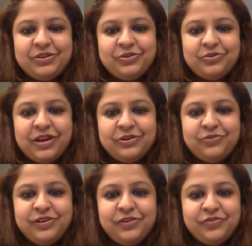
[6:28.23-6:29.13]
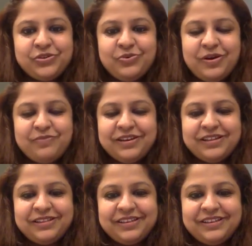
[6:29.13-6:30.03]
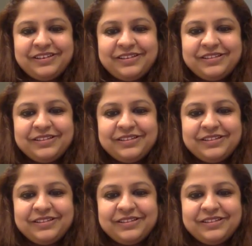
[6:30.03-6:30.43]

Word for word: you know, kind of lift you up, and I think it,